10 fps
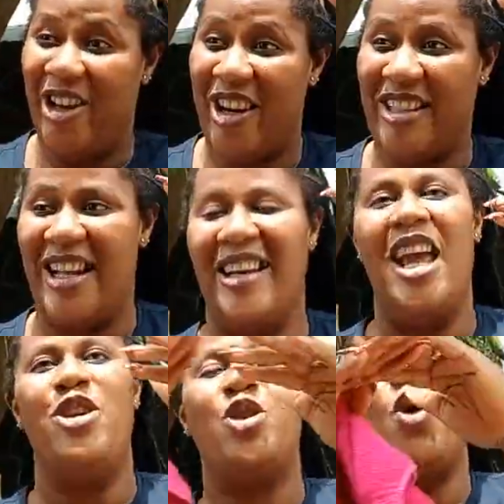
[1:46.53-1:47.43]
You understand?
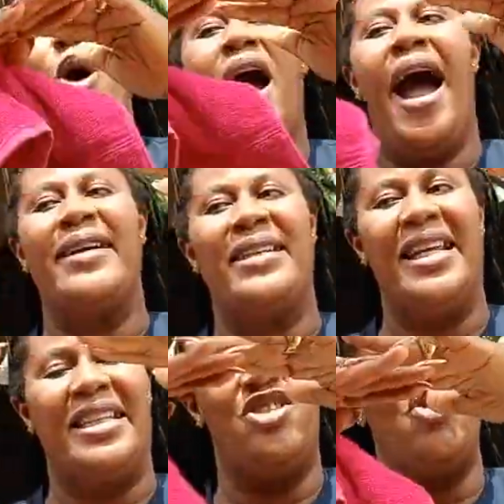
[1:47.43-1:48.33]
So as
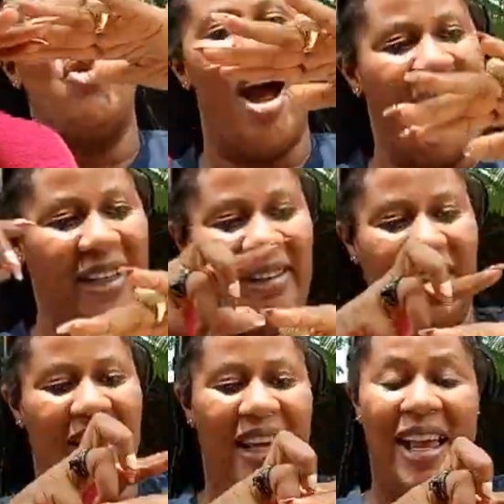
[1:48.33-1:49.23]
it's
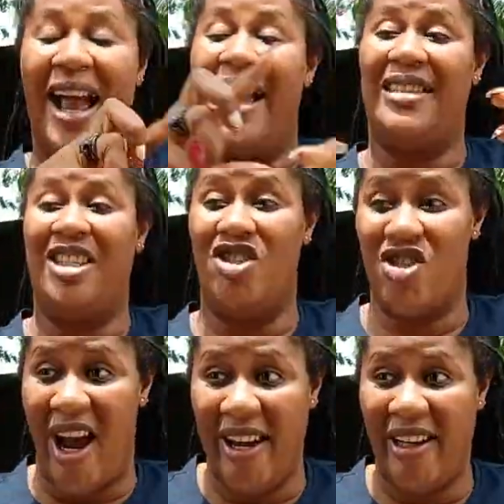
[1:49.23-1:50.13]

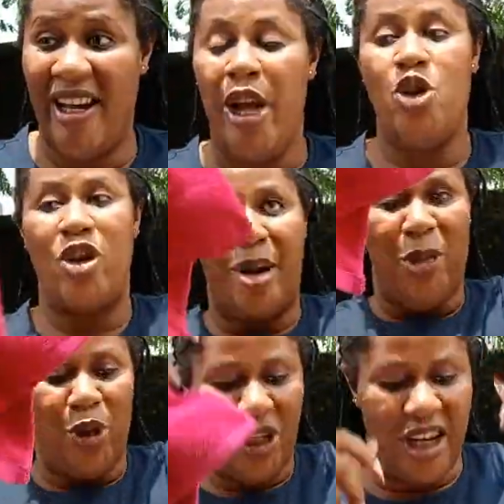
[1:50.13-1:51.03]
drying, you can be
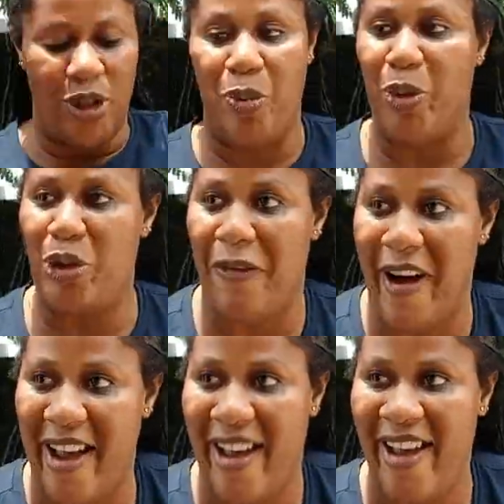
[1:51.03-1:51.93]
using it to put your
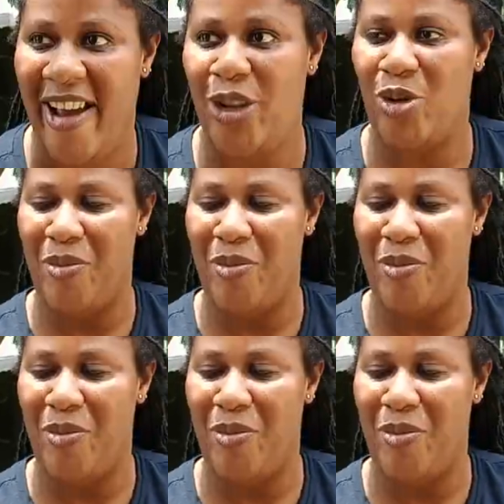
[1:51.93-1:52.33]
fire. To